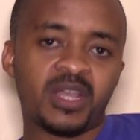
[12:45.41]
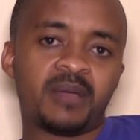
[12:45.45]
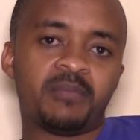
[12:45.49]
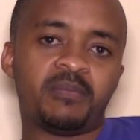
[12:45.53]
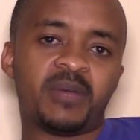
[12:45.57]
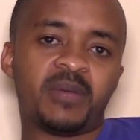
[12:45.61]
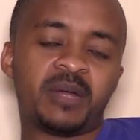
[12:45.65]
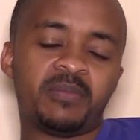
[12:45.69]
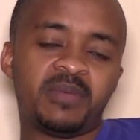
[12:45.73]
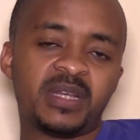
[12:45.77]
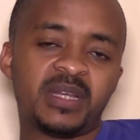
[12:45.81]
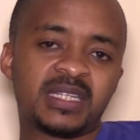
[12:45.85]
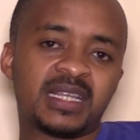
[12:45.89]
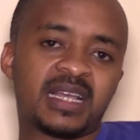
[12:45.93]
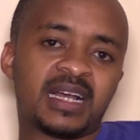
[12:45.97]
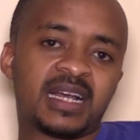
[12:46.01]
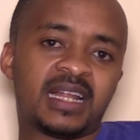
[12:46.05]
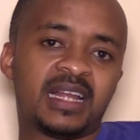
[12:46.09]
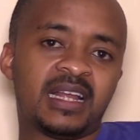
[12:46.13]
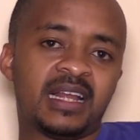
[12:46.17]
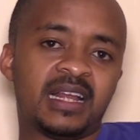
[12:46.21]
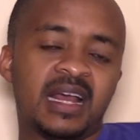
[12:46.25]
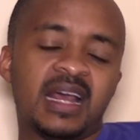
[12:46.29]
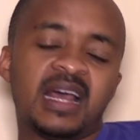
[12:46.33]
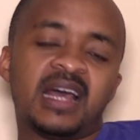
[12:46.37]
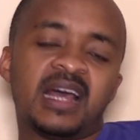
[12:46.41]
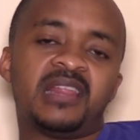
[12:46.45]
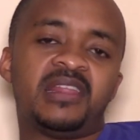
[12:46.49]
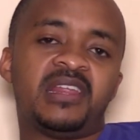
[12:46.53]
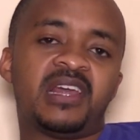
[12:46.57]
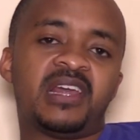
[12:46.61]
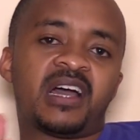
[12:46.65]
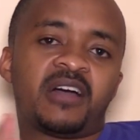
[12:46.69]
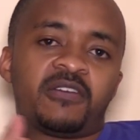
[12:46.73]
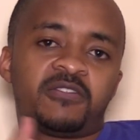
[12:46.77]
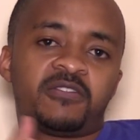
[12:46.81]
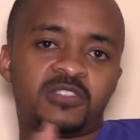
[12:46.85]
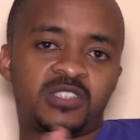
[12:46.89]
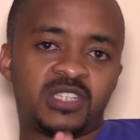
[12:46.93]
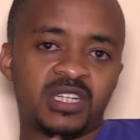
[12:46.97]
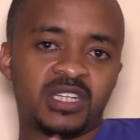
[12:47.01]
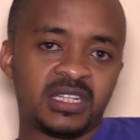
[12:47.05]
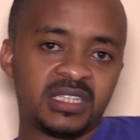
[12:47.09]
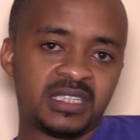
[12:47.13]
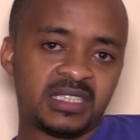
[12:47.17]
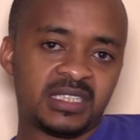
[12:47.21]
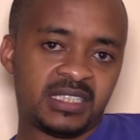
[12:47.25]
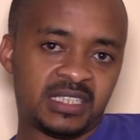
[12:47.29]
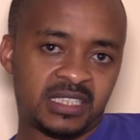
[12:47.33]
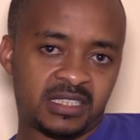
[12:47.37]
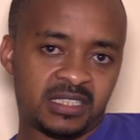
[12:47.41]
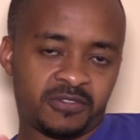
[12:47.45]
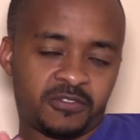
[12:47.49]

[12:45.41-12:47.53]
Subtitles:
but basically they have changed.